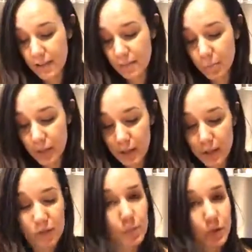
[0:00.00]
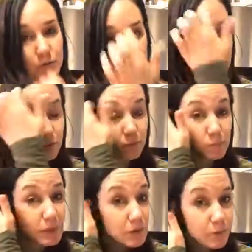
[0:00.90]
It's plant-based protein, so it's
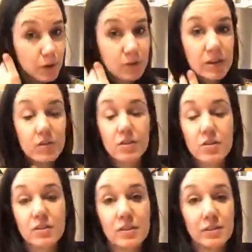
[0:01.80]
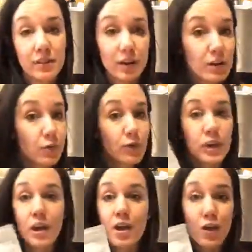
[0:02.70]
pea protein. So this is dairy-free,